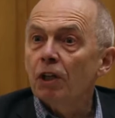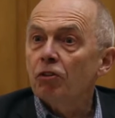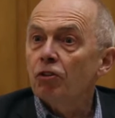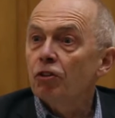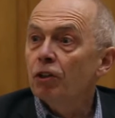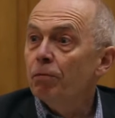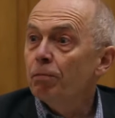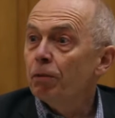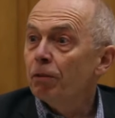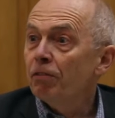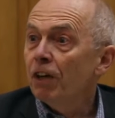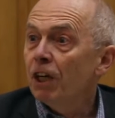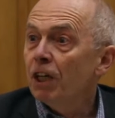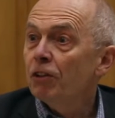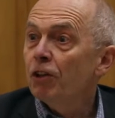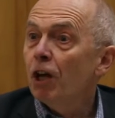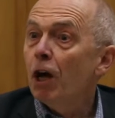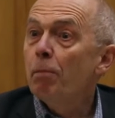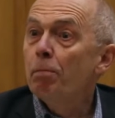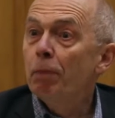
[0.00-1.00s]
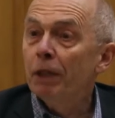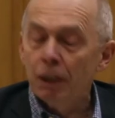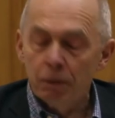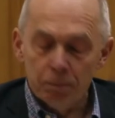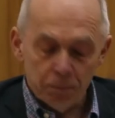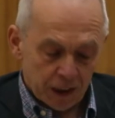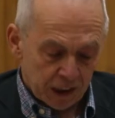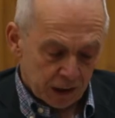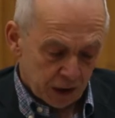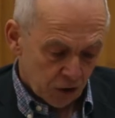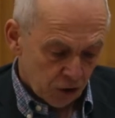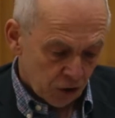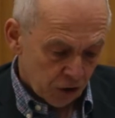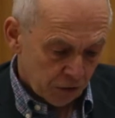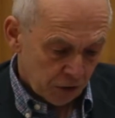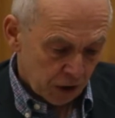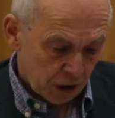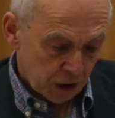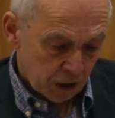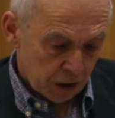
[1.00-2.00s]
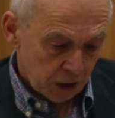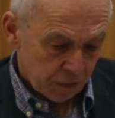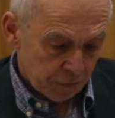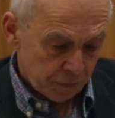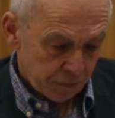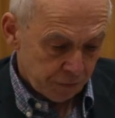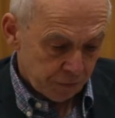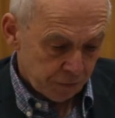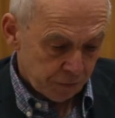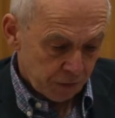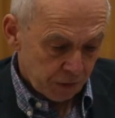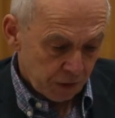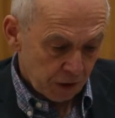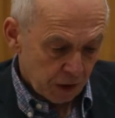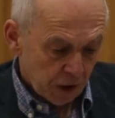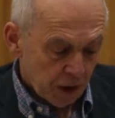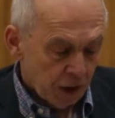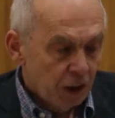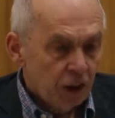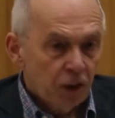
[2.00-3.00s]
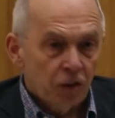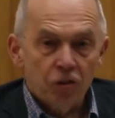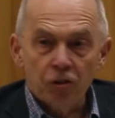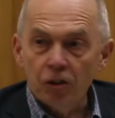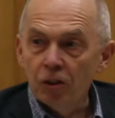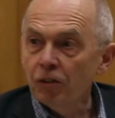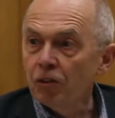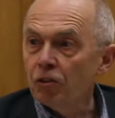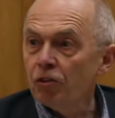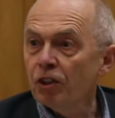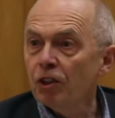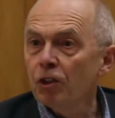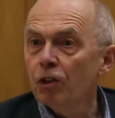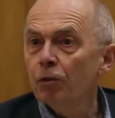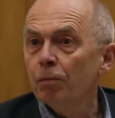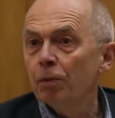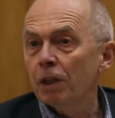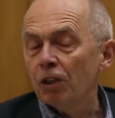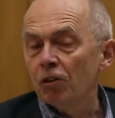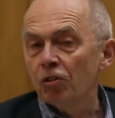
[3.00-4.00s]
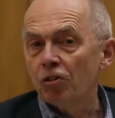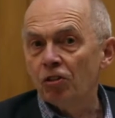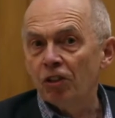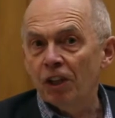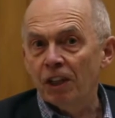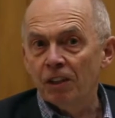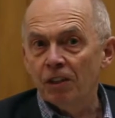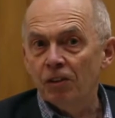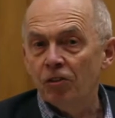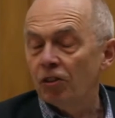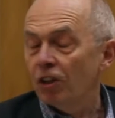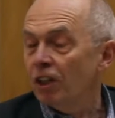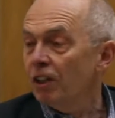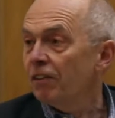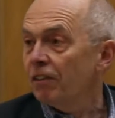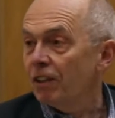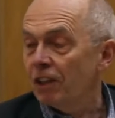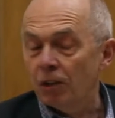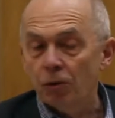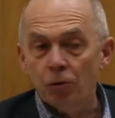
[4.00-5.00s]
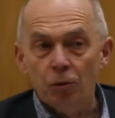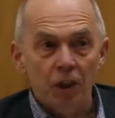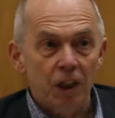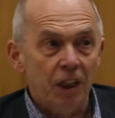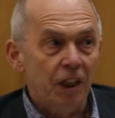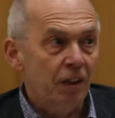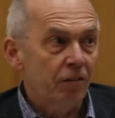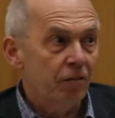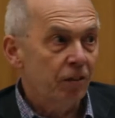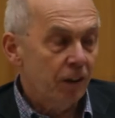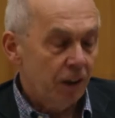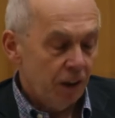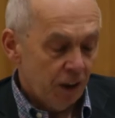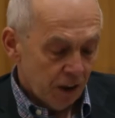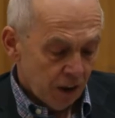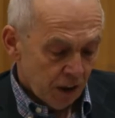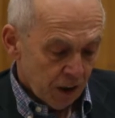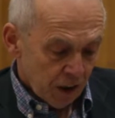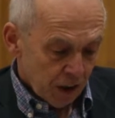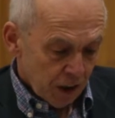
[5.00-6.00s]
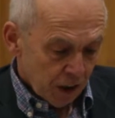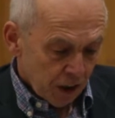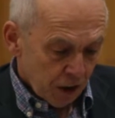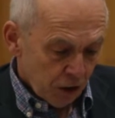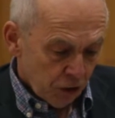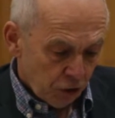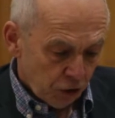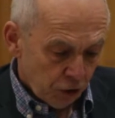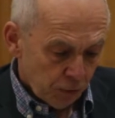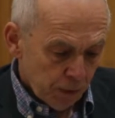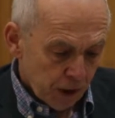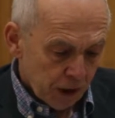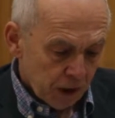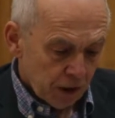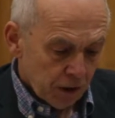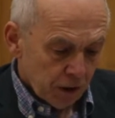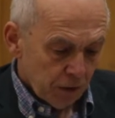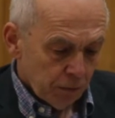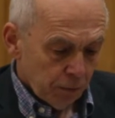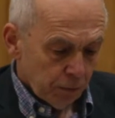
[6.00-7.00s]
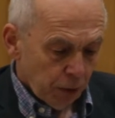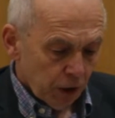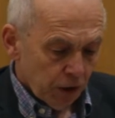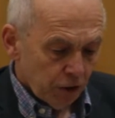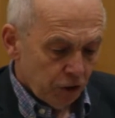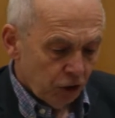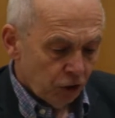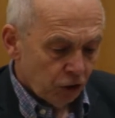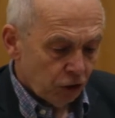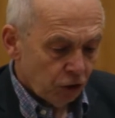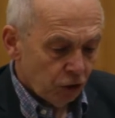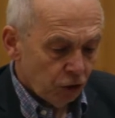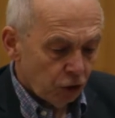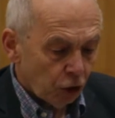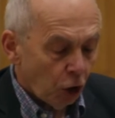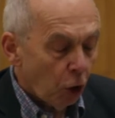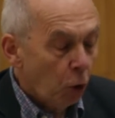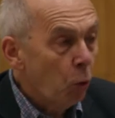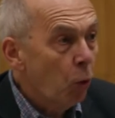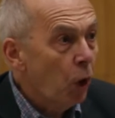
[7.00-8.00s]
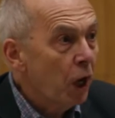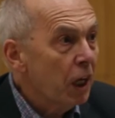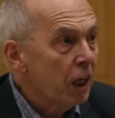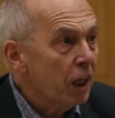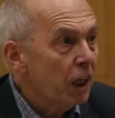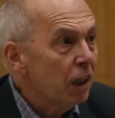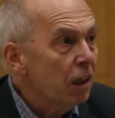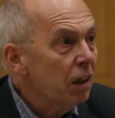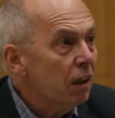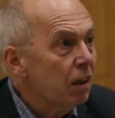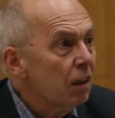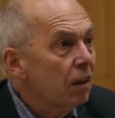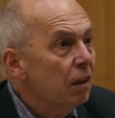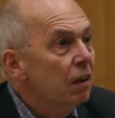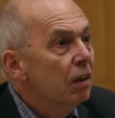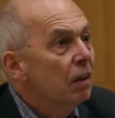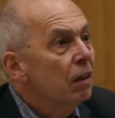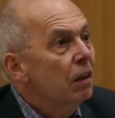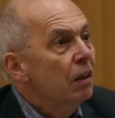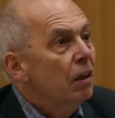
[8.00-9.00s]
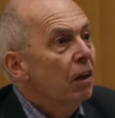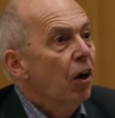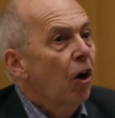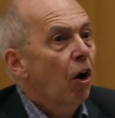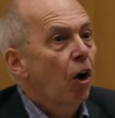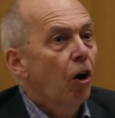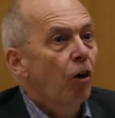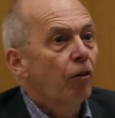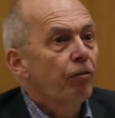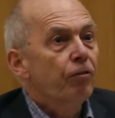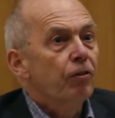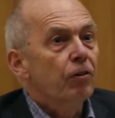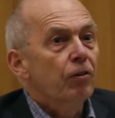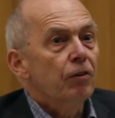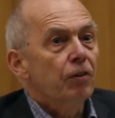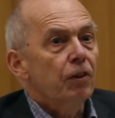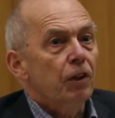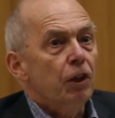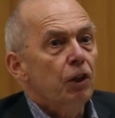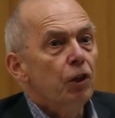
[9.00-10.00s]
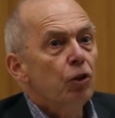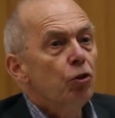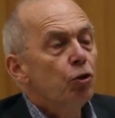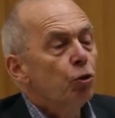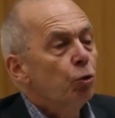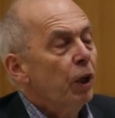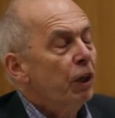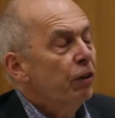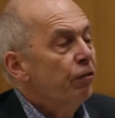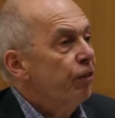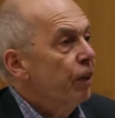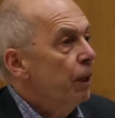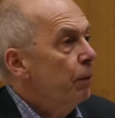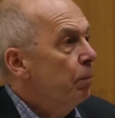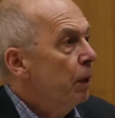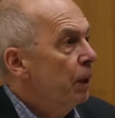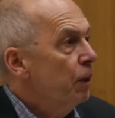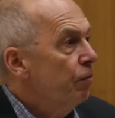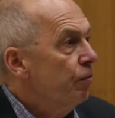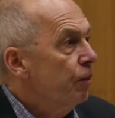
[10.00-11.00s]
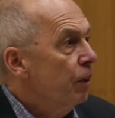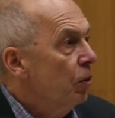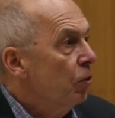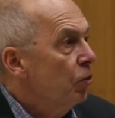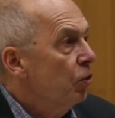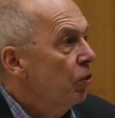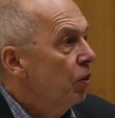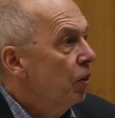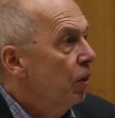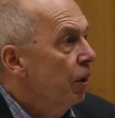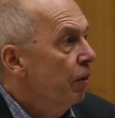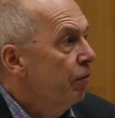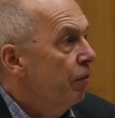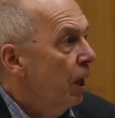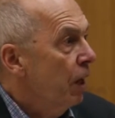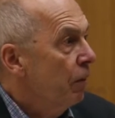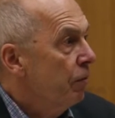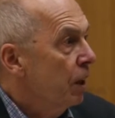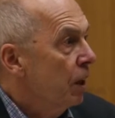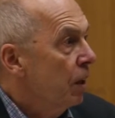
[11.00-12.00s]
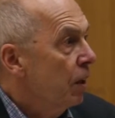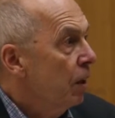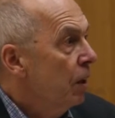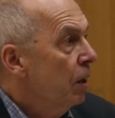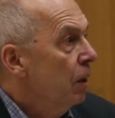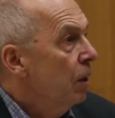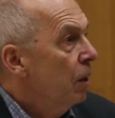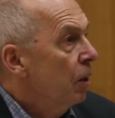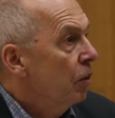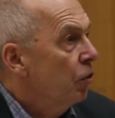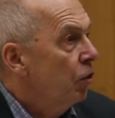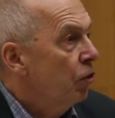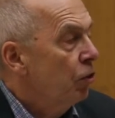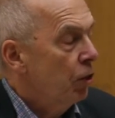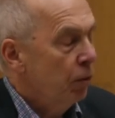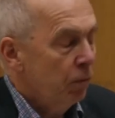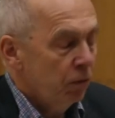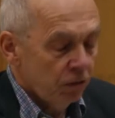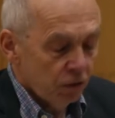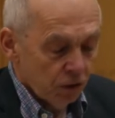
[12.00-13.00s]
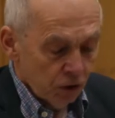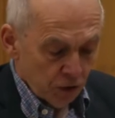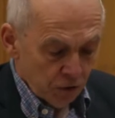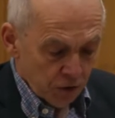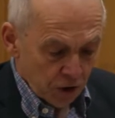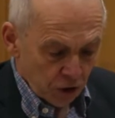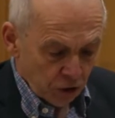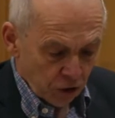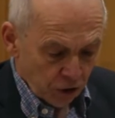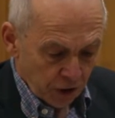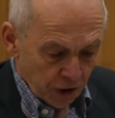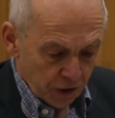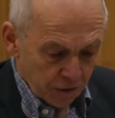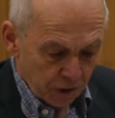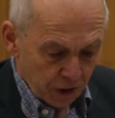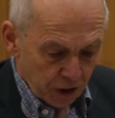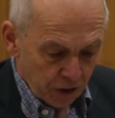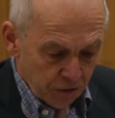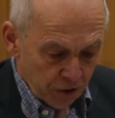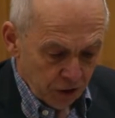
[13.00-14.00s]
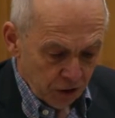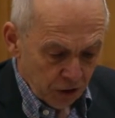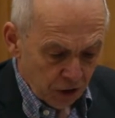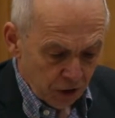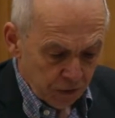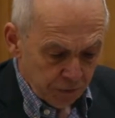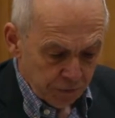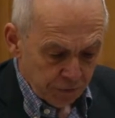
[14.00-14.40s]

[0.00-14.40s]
actually provide a bigger package of care. So the single biggest challenge I think we have is to make politicians aware of the huge welfare benefits of having a system of universal health coverage,